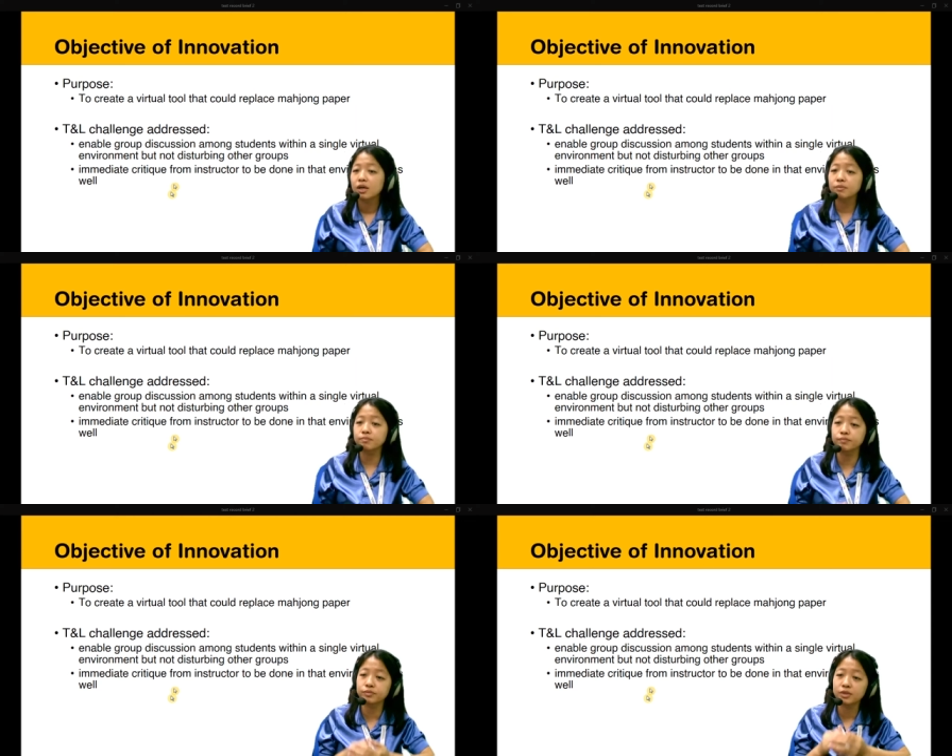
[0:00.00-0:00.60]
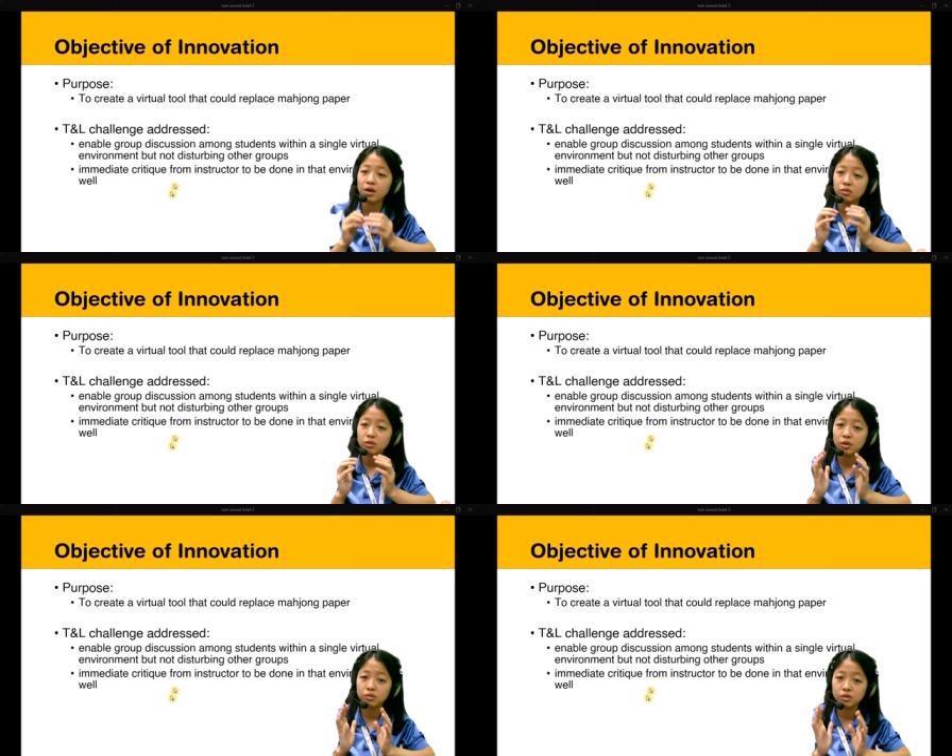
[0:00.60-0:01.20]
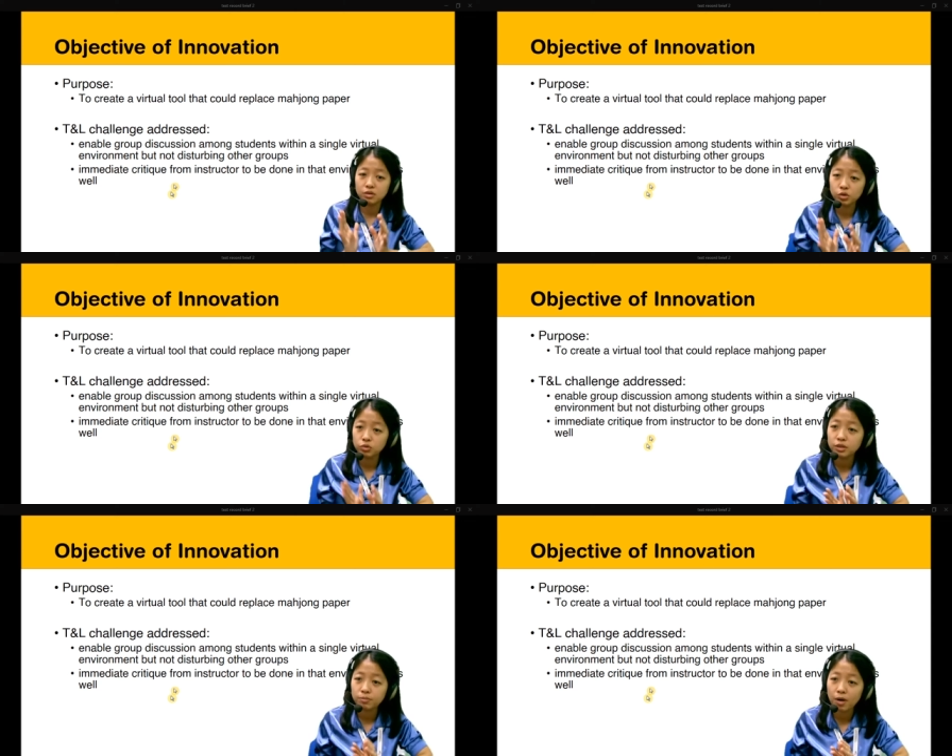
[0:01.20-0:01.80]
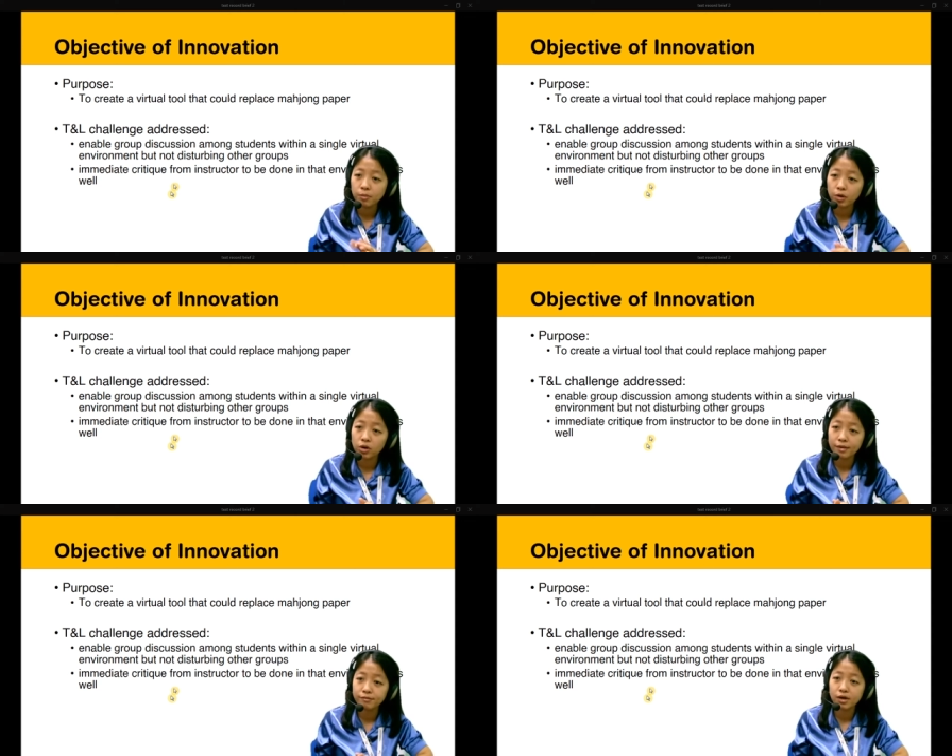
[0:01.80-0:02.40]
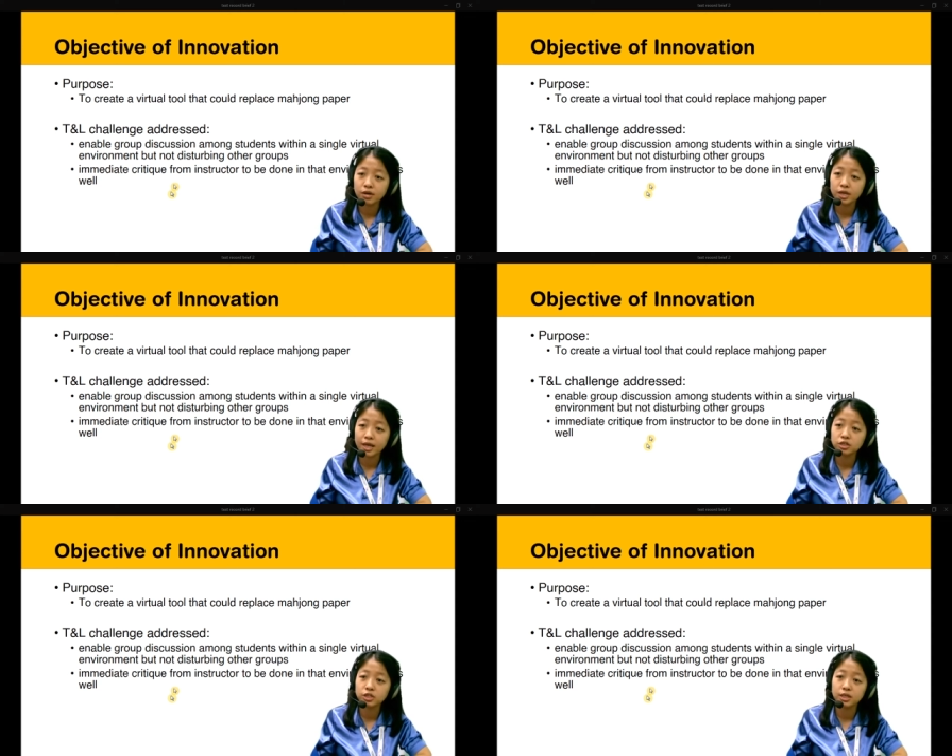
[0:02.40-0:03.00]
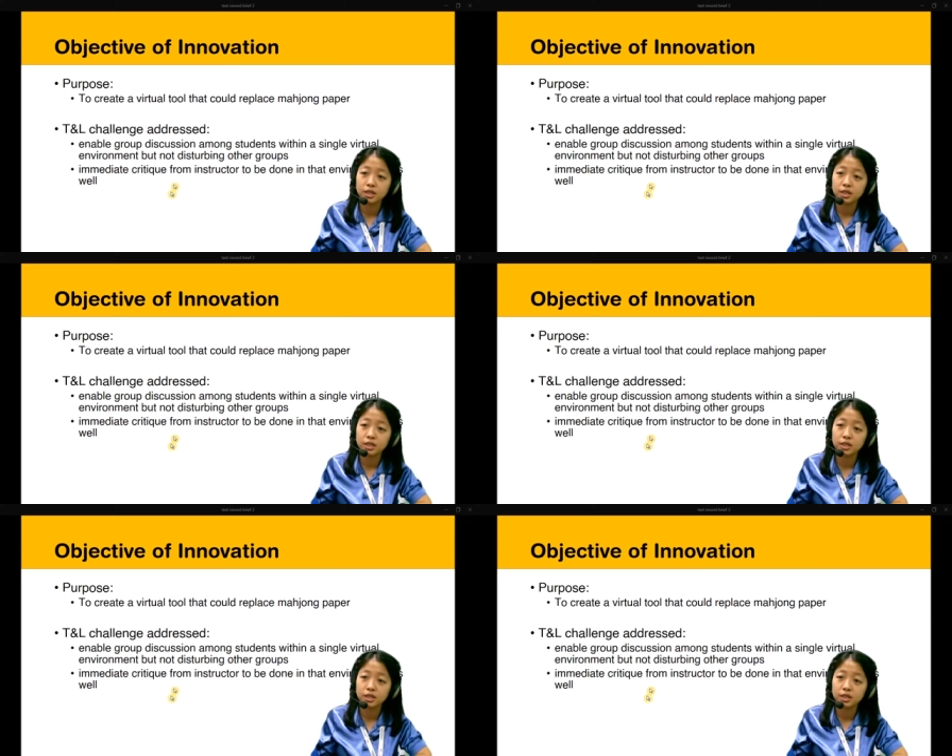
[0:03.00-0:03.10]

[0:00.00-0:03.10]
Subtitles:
Now using PowerPoint online file, it actually